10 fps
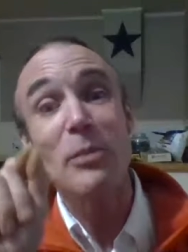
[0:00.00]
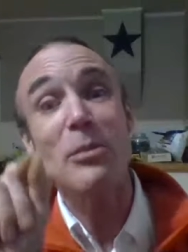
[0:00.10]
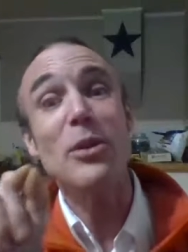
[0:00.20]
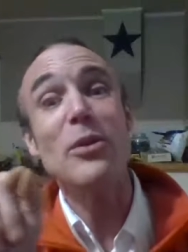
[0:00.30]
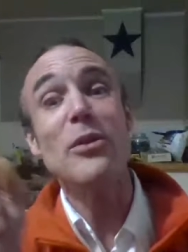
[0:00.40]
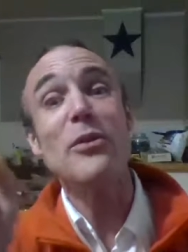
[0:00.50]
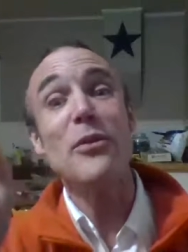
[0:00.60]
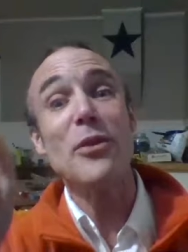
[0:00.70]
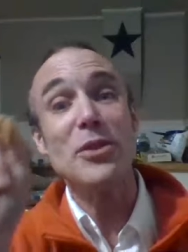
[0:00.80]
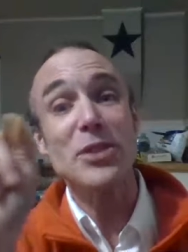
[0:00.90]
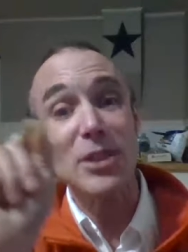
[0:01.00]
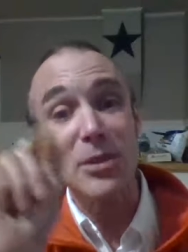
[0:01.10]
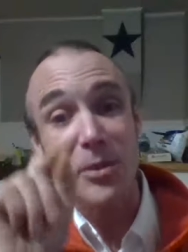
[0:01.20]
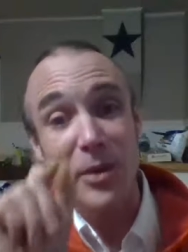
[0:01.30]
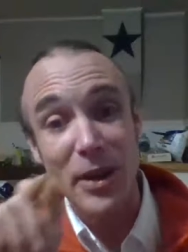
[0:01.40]
beautiful
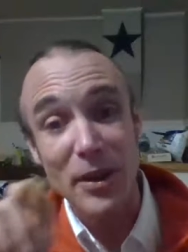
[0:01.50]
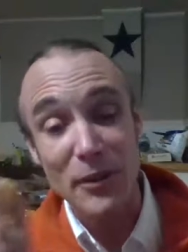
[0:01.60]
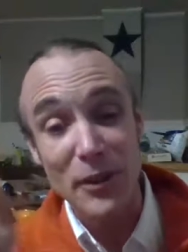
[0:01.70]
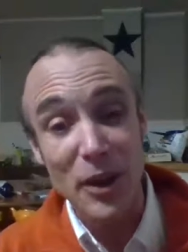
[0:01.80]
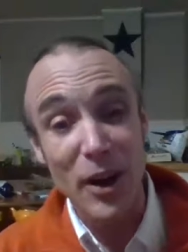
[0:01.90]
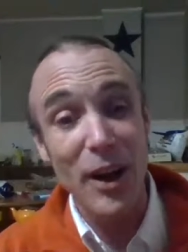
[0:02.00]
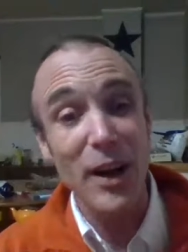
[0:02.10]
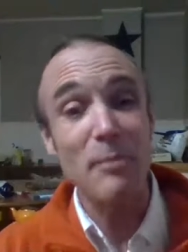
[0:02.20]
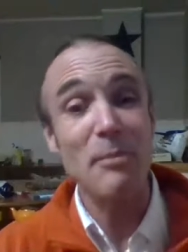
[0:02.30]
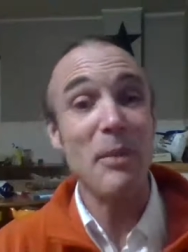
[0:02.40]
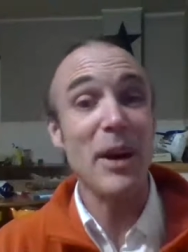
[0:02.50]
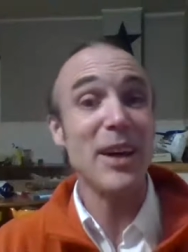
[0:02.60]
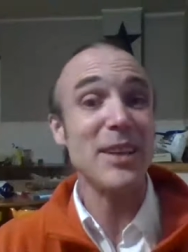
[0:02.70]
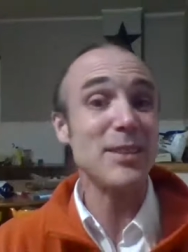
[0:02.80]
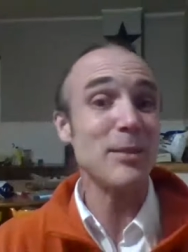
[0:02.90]
children of God
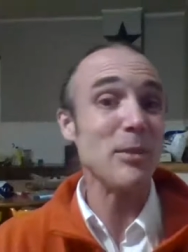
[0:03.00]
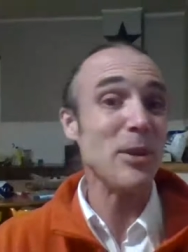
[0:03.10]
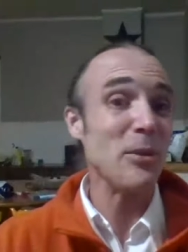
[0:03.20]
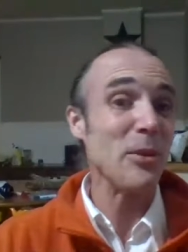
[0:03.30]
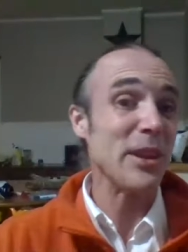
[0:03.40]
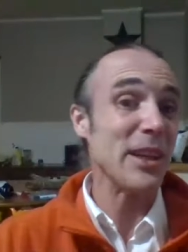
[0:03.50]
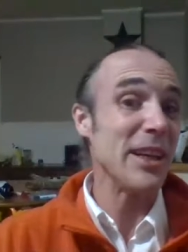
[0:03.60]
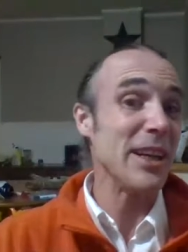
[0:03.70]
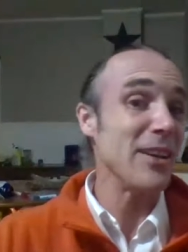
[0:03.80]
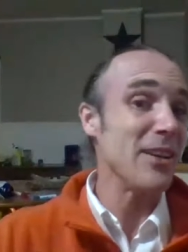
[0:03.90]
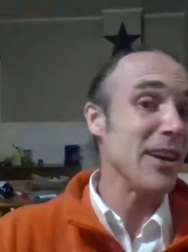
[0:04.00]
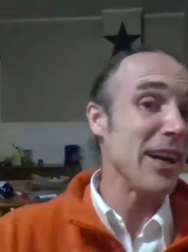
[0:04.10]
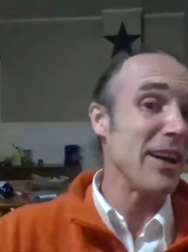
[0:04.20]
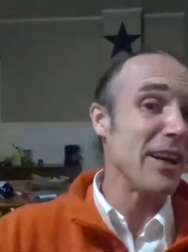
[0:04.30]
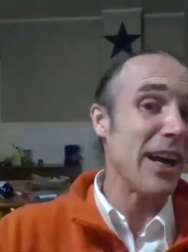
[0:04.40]
possible with an
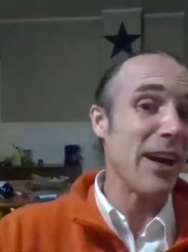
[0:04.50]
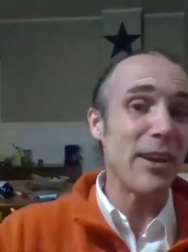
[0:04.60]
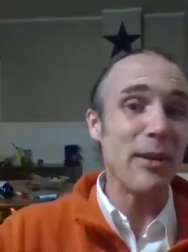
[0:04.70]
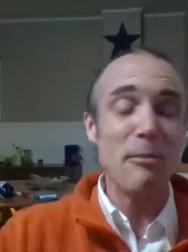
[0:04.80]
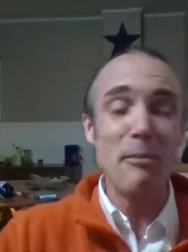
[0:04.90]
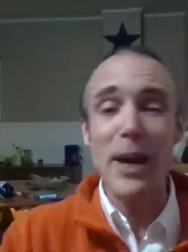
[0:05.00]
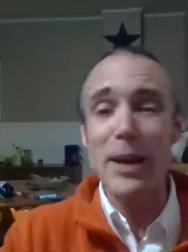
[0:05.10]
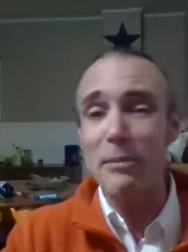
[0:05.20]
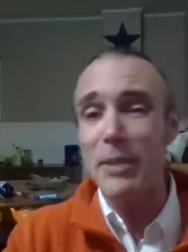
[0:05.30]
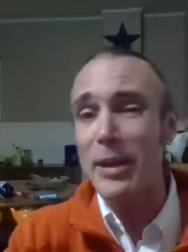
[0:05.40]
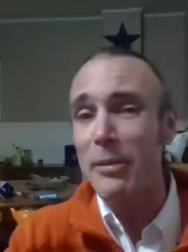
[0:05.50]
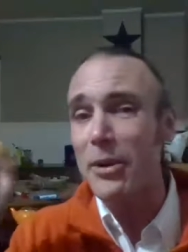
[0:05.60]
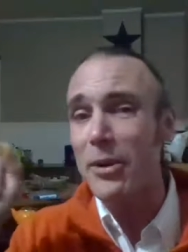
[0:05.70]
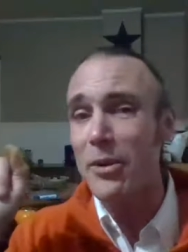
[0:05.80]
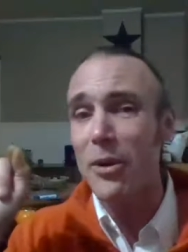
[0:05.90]
internet now that might be
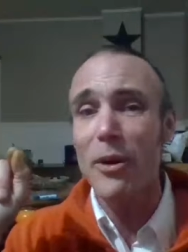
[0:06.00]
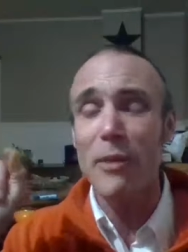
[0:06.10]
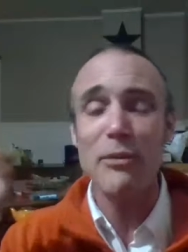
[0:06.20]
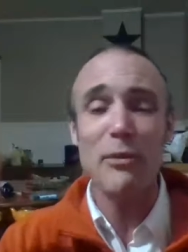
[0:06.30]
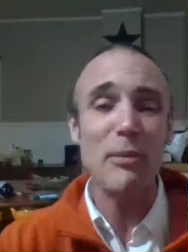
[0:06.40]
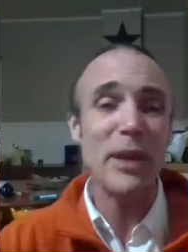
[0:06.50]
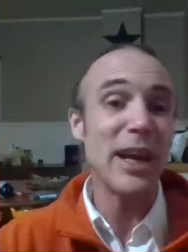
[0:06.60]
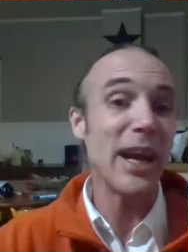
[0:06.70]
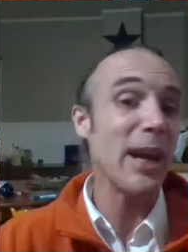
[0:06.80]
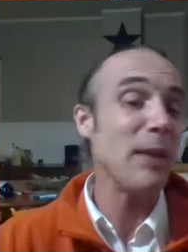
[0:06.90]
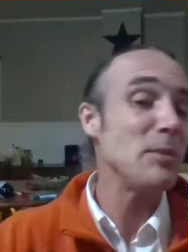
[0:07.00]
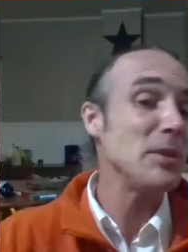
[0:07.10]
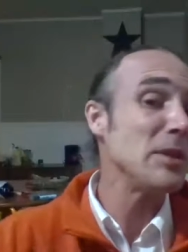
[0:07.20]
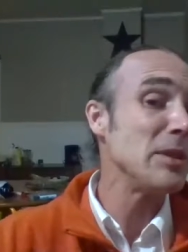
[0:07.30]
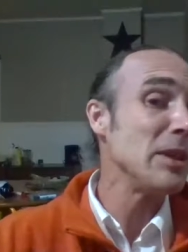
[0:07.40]
able to grow up from being
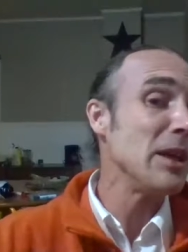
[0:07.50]
apes